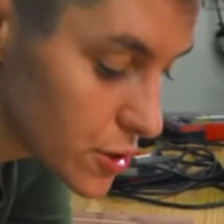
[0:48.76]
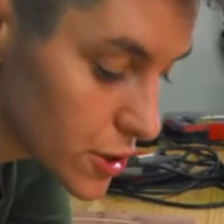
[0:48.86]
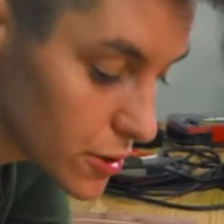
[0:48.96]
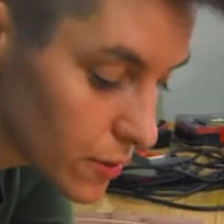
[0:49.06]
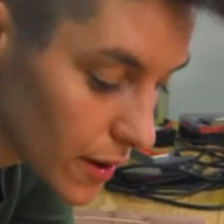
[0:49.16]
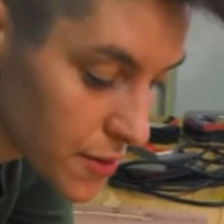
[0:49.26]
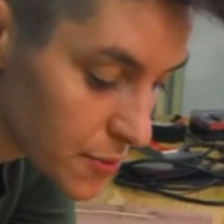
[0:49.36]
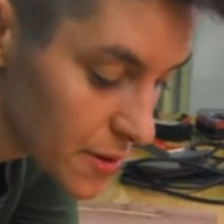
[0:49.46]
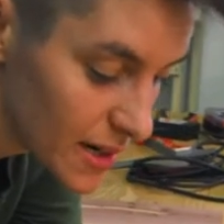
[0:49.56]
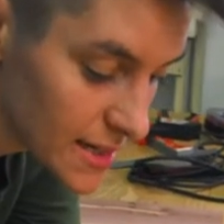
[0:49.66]
two at
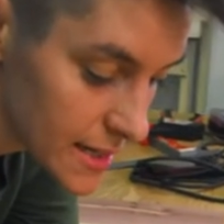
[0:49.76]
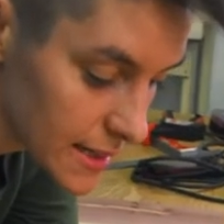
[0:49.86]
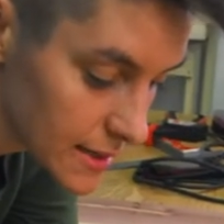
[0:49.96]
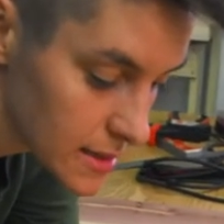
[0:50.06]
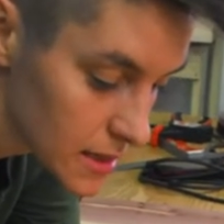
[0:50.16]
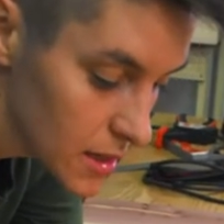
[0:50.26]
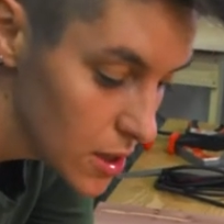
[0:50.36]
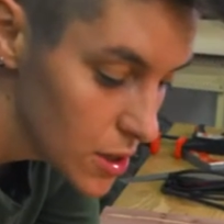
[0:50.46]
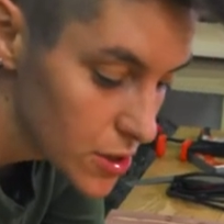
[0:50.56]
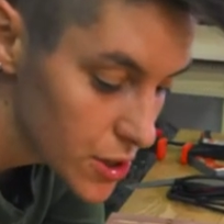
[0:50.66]
three by six,
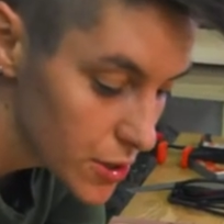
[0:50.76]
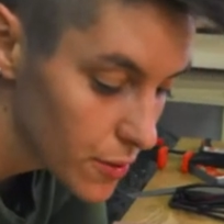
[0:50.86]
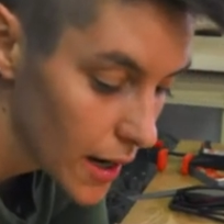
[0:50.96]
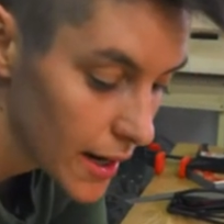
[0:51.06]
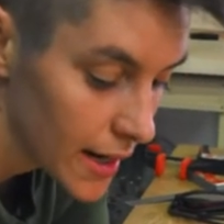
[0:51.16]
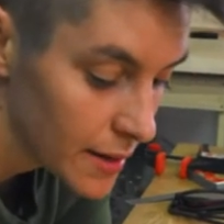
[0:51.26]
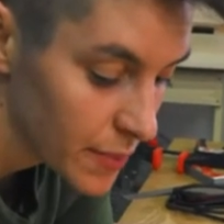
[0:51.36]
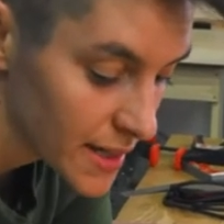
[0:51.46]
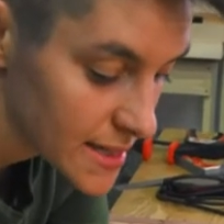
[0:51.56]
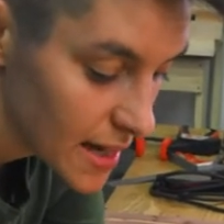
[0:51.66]
two at eight
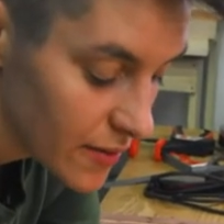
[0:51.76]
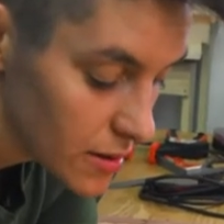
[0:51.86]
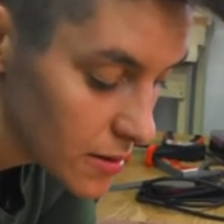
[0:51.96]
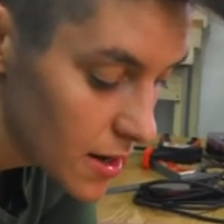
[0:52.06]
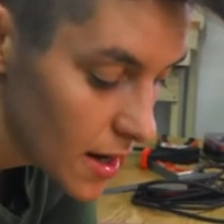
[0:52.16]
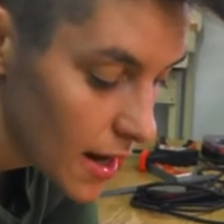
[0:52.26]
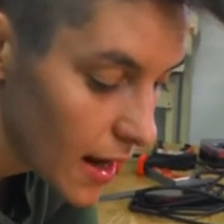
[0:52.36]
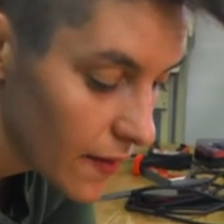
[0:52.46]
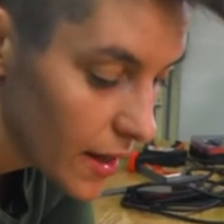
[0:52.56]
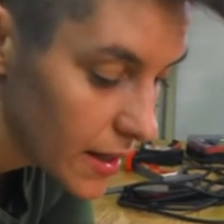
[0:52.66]
by seven,
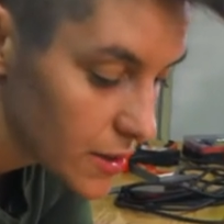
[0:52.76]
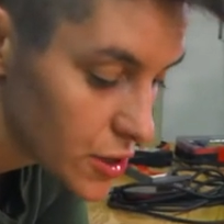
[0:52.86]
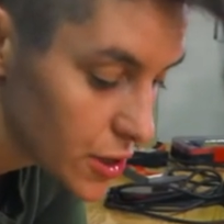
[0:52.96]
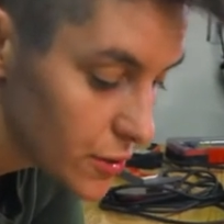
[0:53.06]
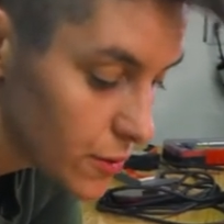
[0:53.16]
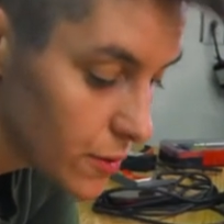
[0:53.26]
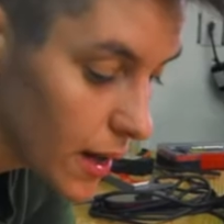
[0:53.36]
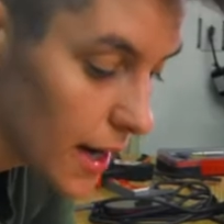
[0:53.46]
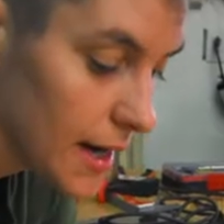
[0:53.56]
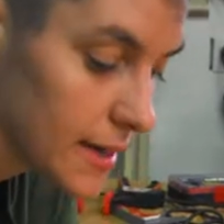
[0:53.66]
and then two
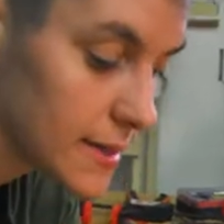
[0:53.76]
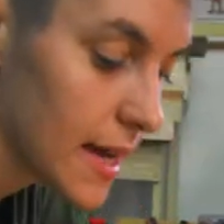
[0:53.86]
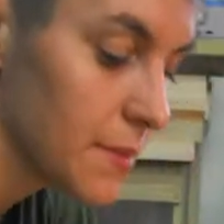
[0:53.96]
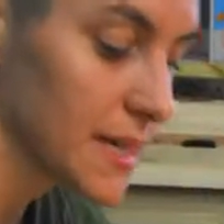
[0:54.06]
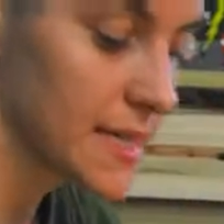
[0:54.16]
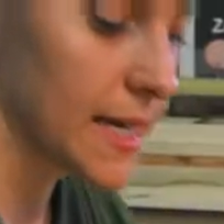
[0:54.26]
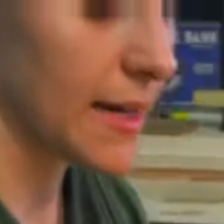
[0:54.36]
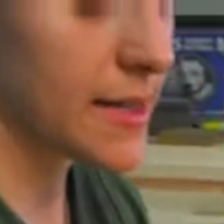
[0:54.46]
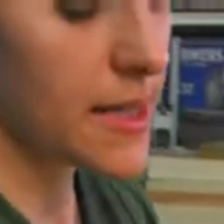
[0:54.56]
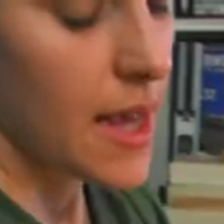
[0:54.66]
at 10 by six.